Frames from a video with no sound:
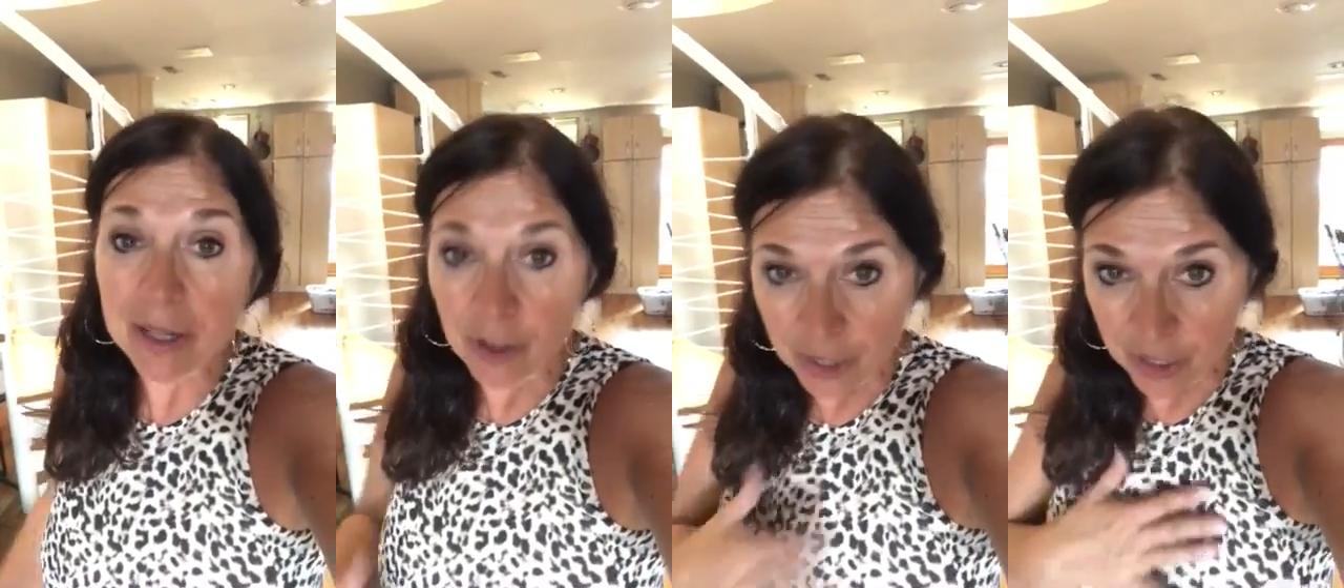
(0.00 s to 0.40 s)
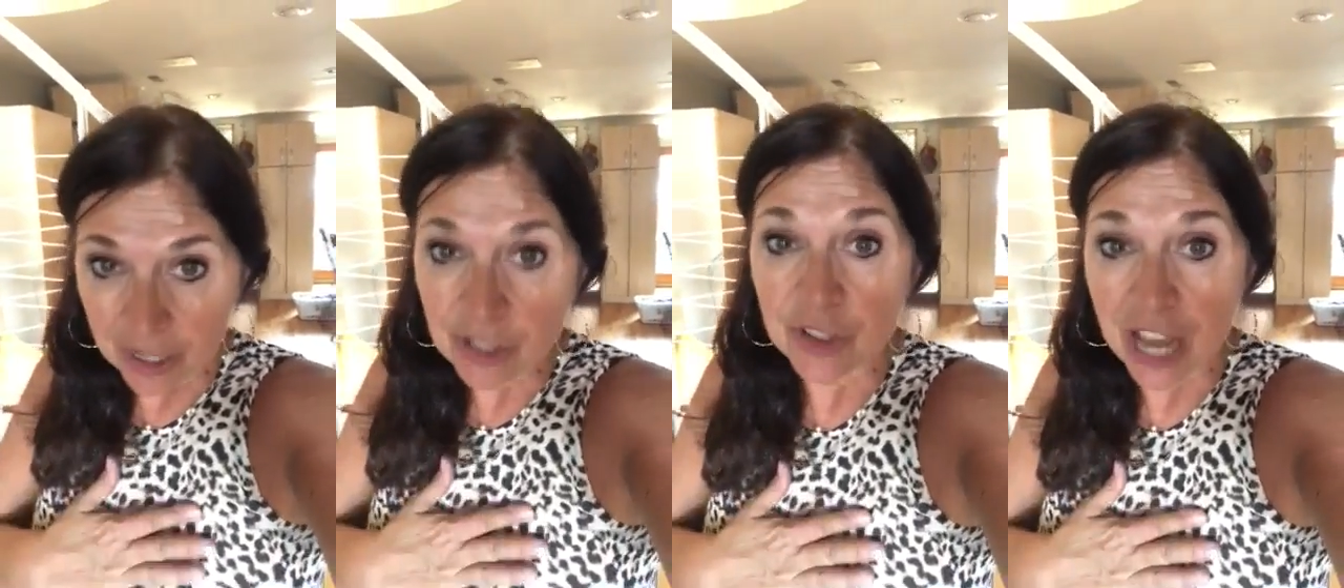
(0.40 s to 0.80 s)
I know that you
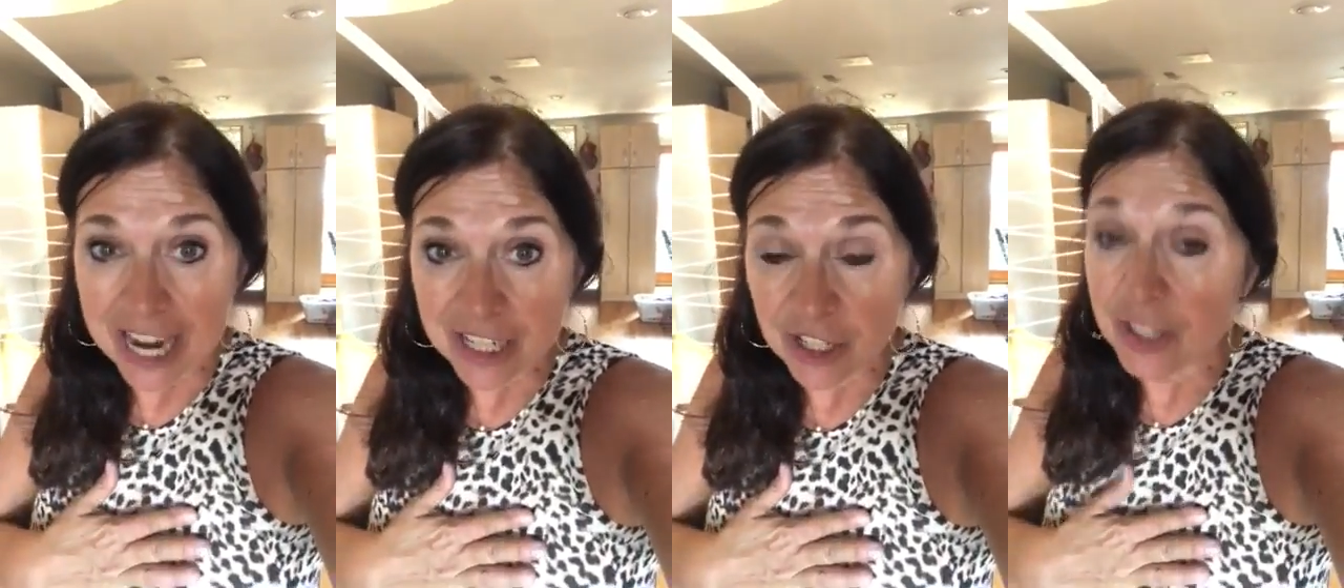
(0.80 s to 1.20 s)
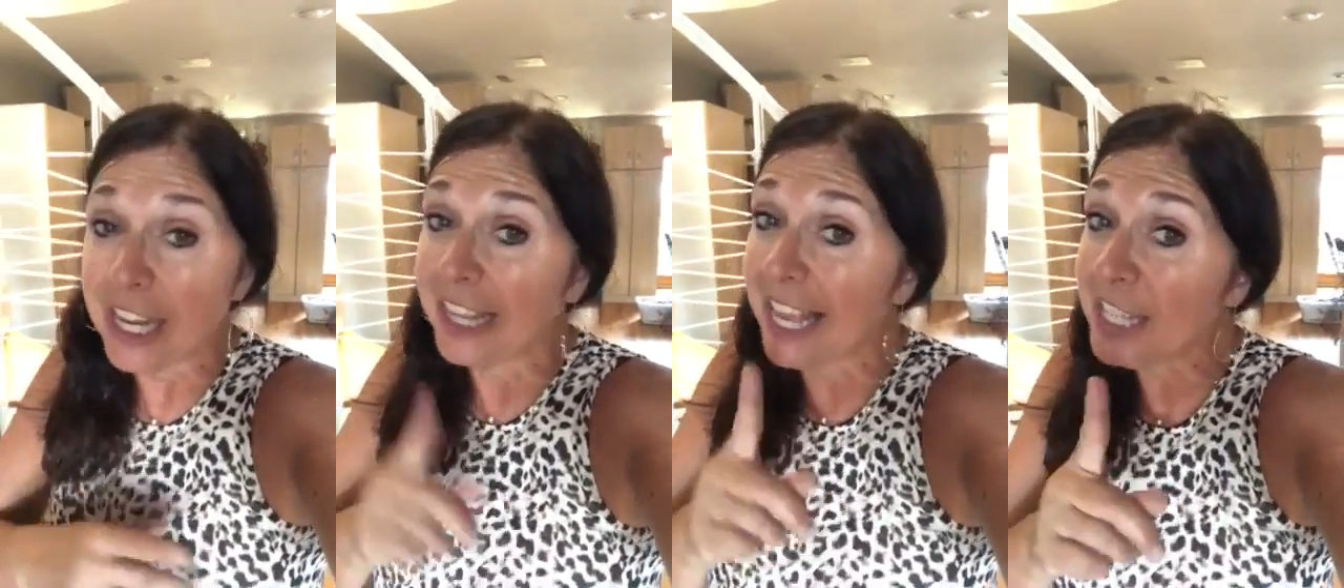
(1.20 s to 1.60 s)
guys are dying to do
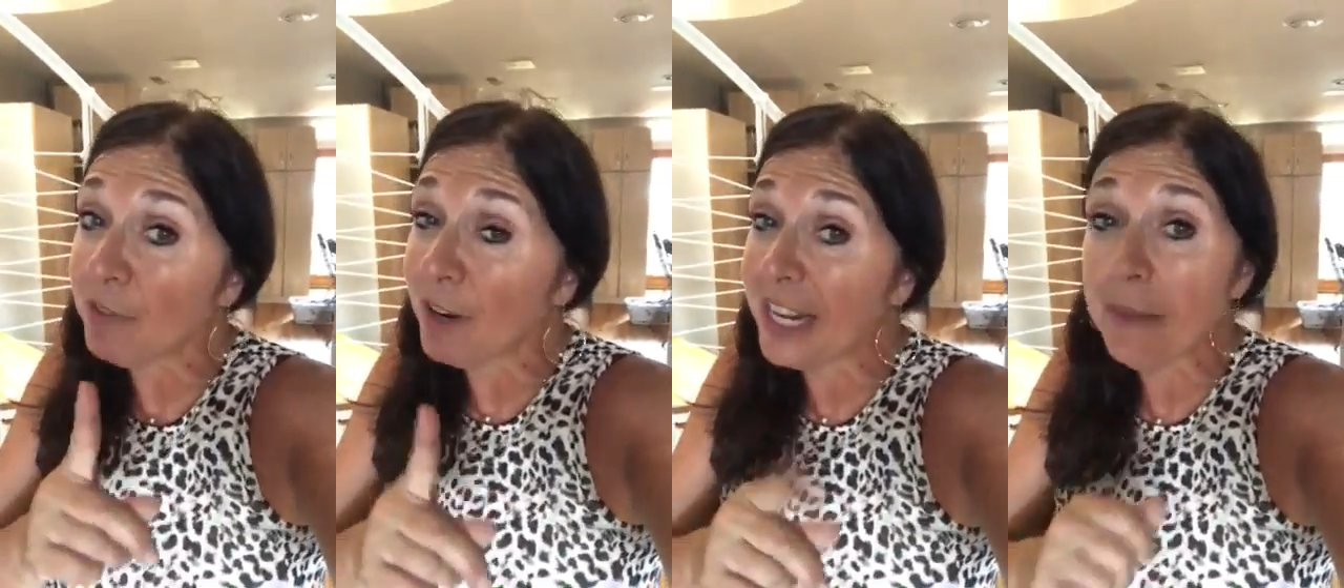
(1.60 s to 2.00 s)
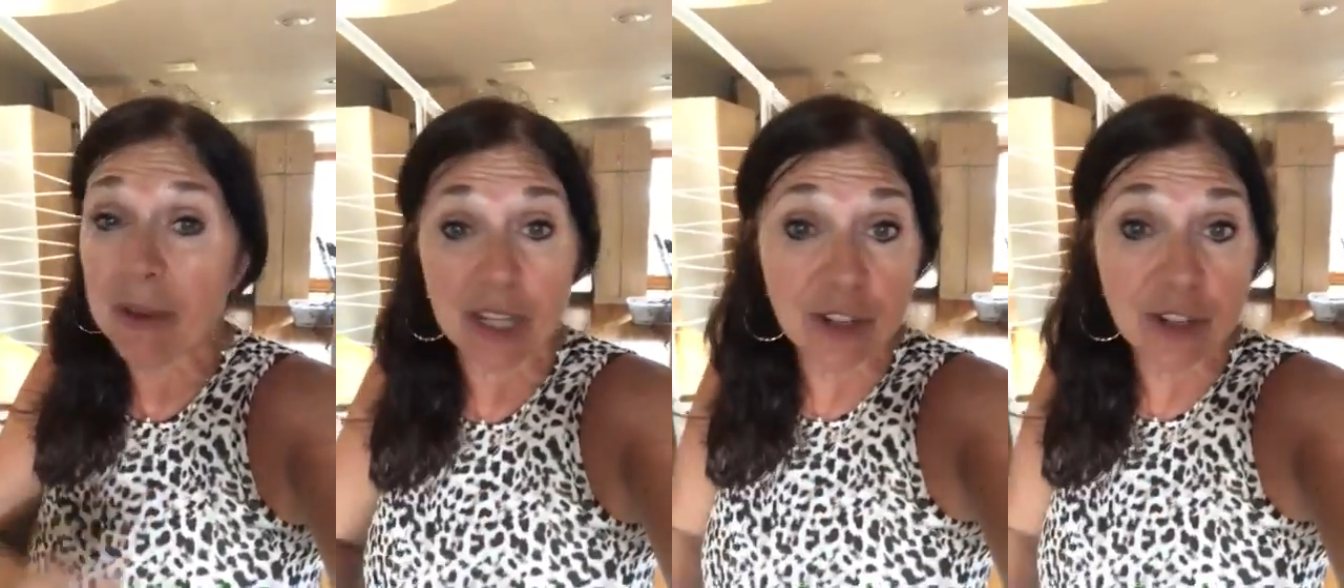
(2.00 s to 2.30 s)
that, and that's for anybody.